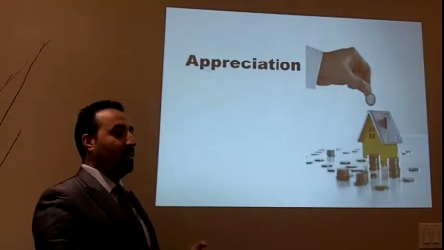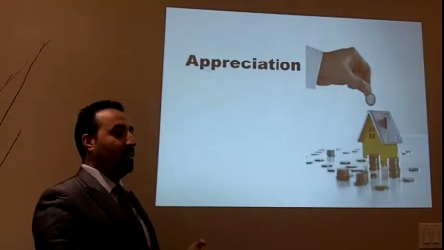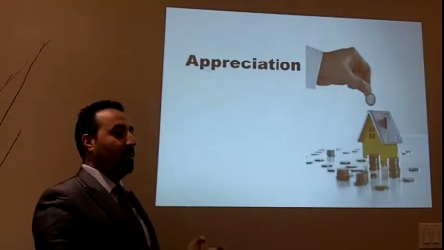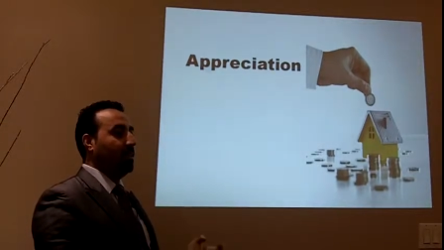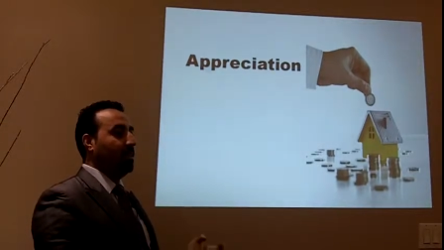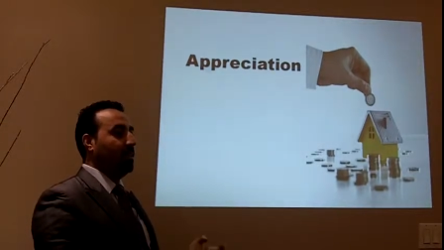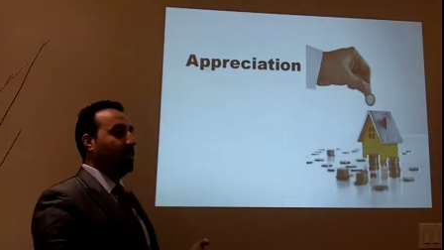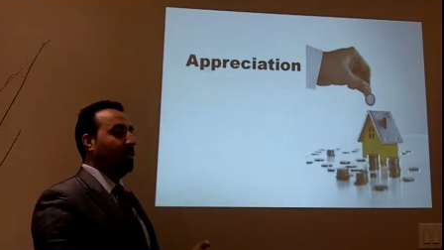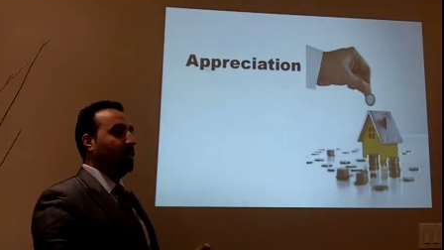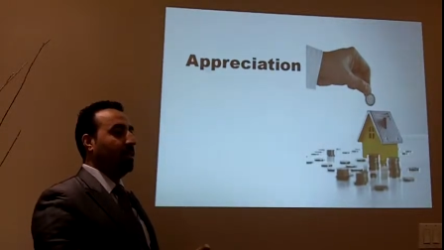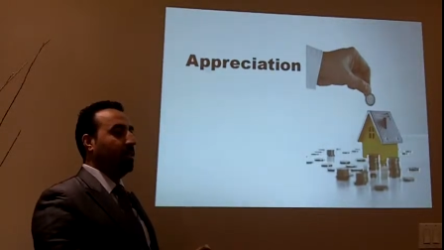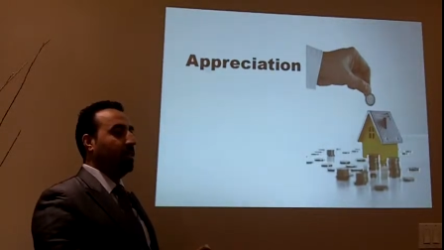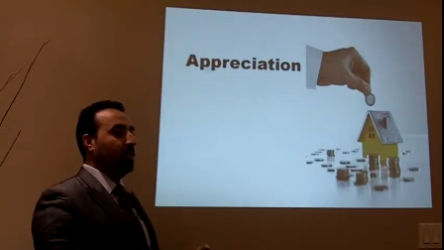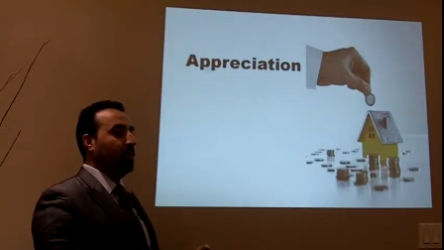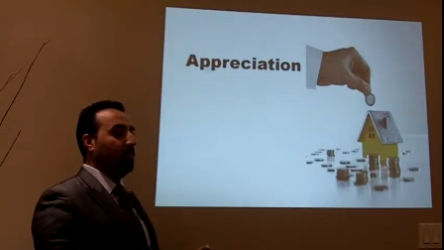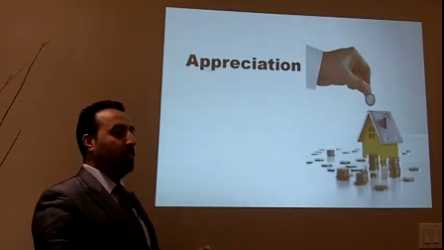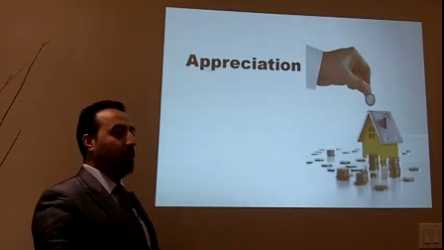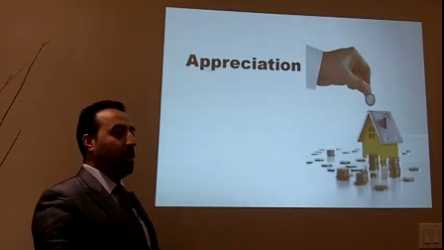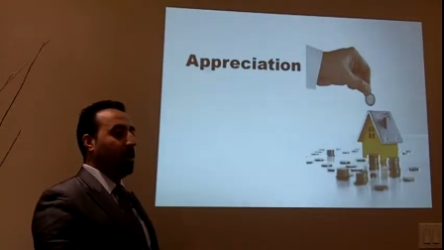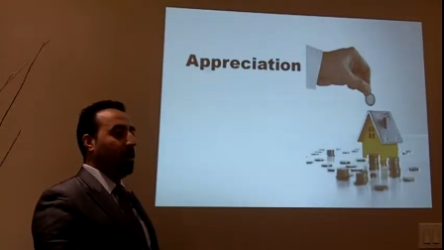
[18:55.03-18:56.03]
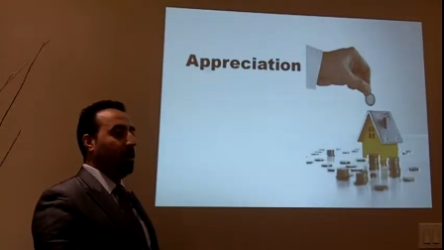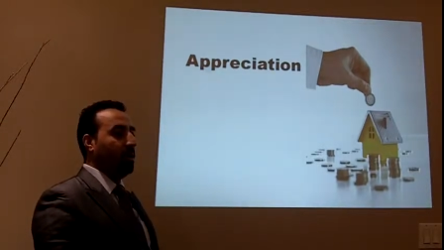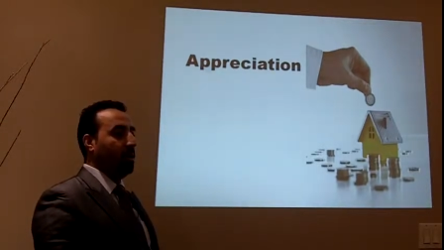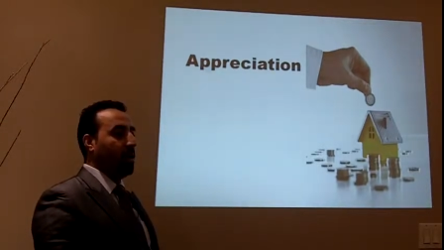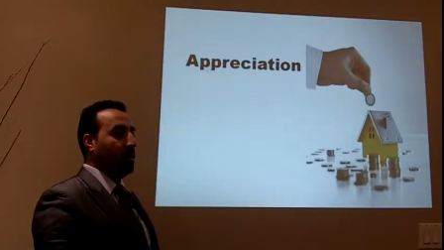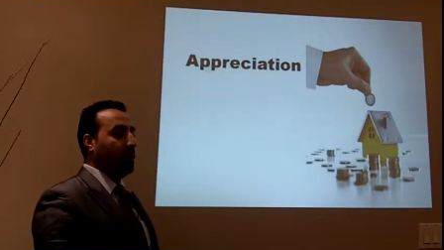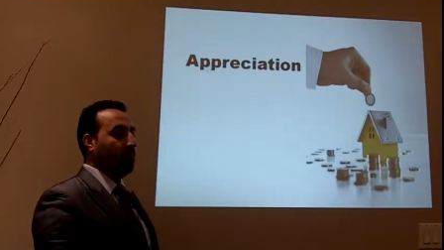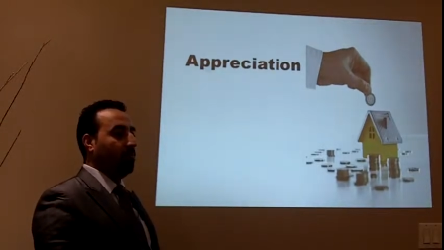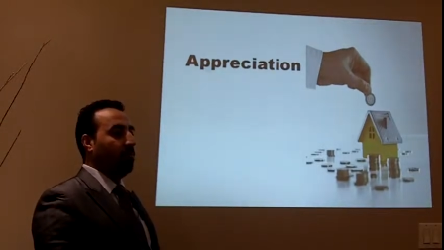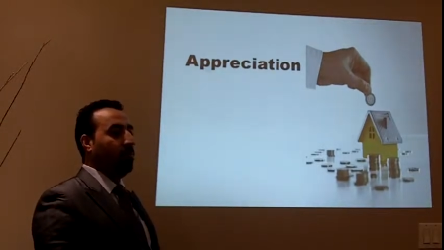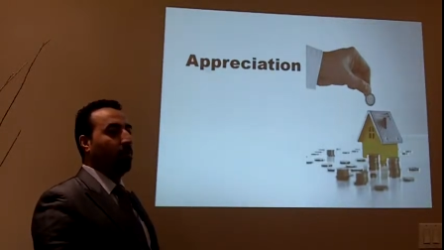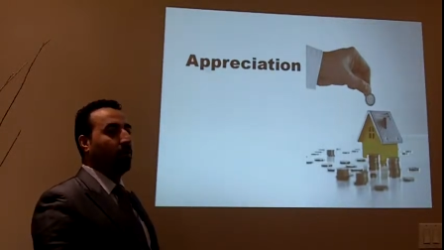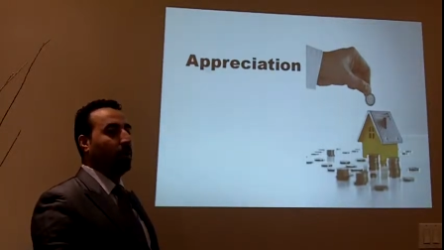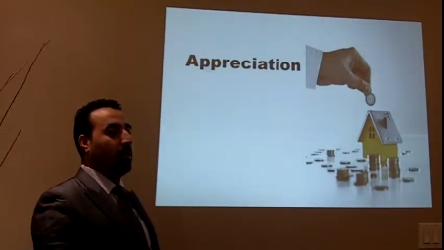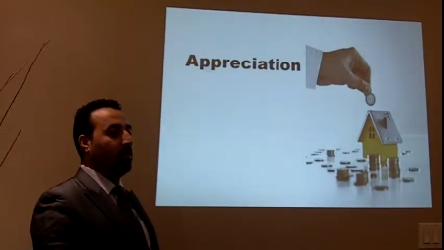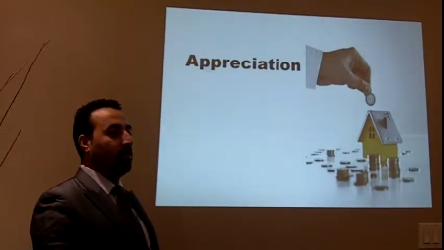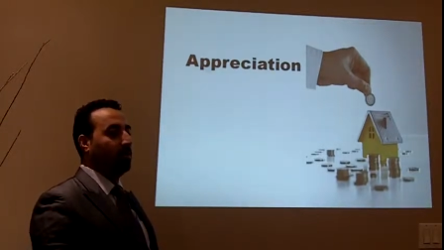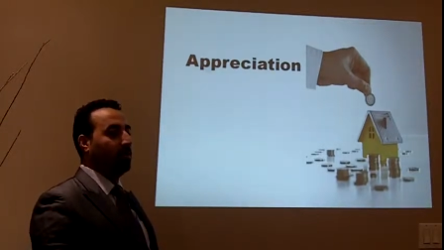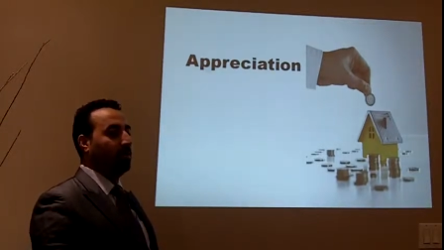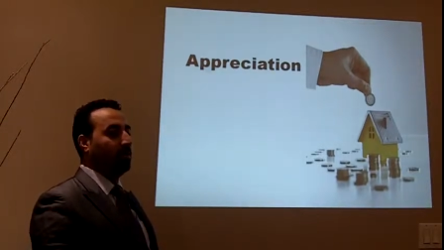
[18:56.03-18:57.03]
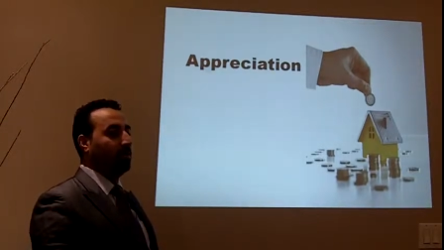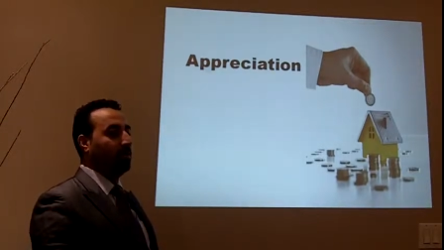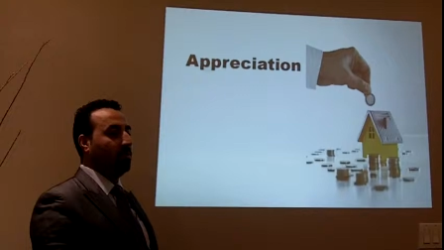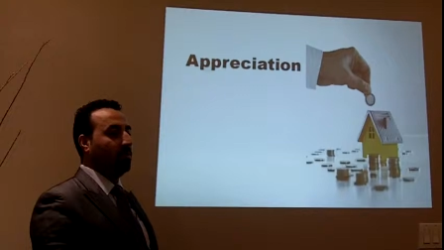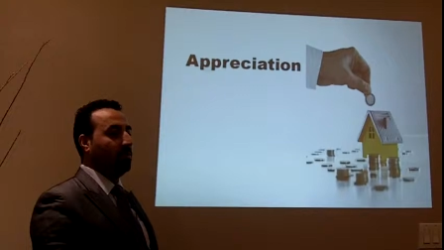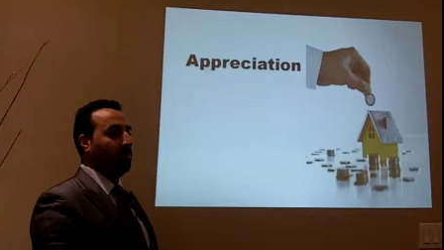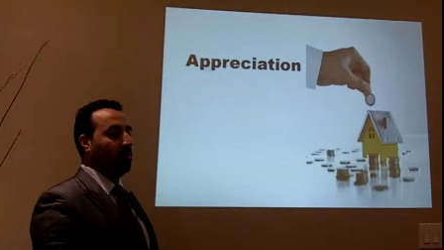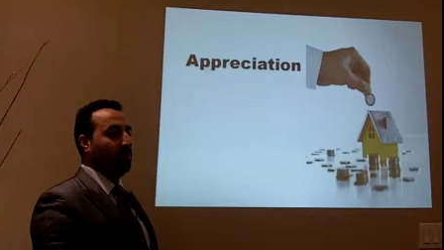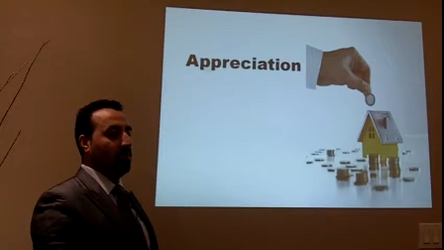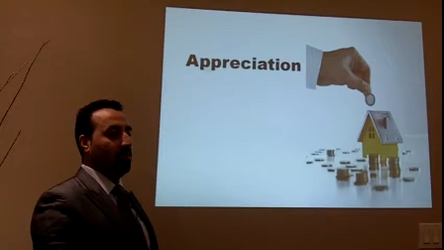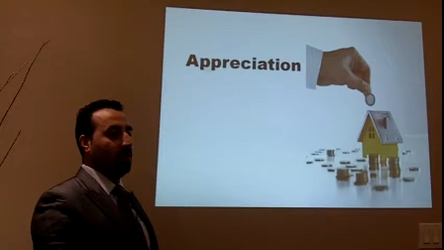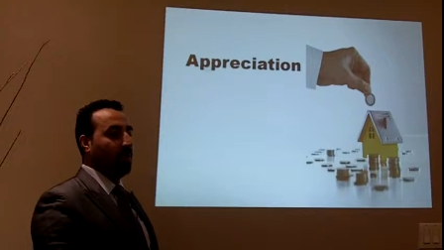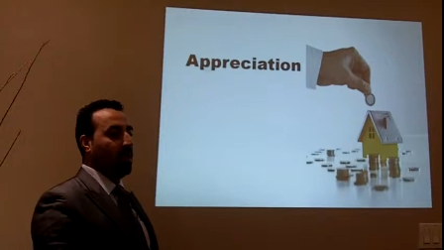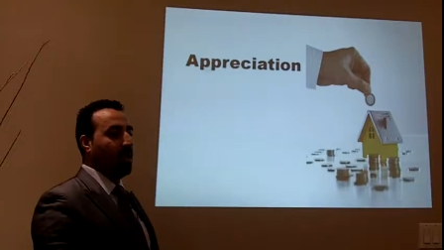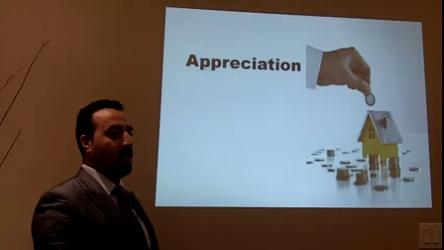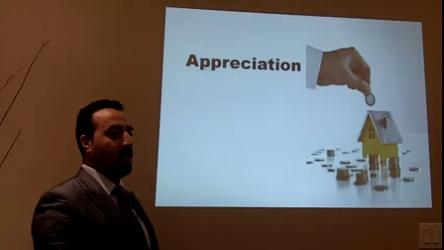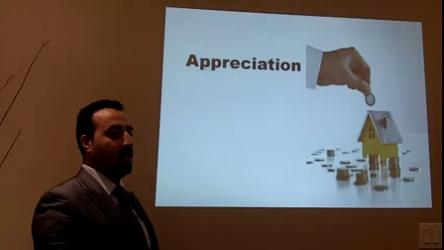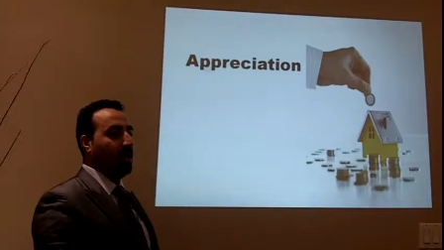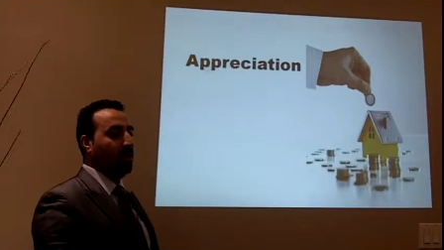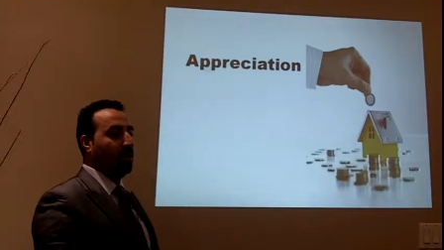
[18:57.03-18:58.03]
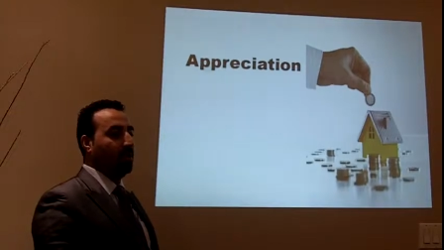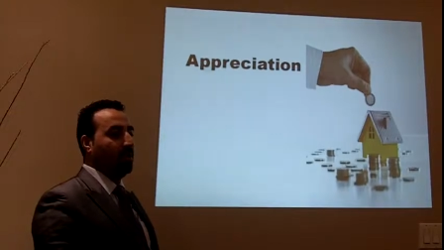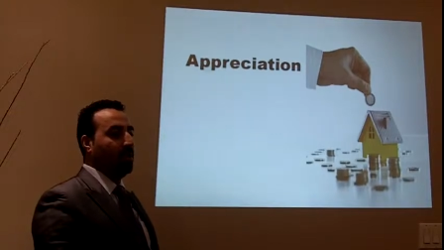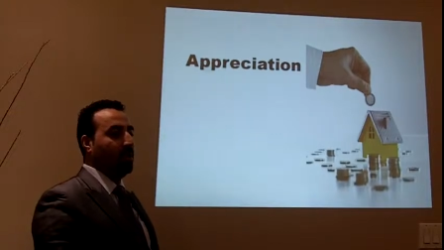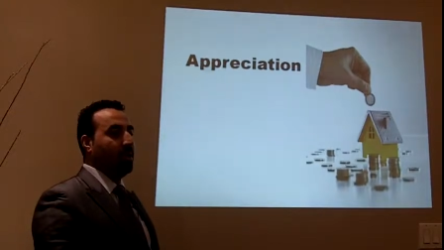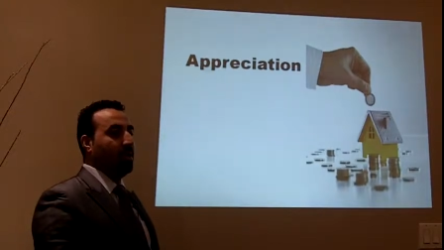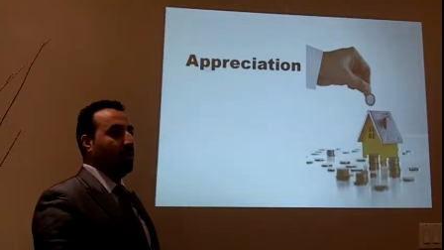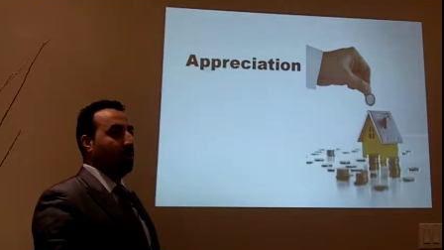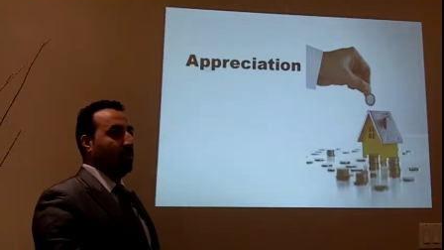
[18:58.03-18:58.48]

They think that they will buy at 400 today and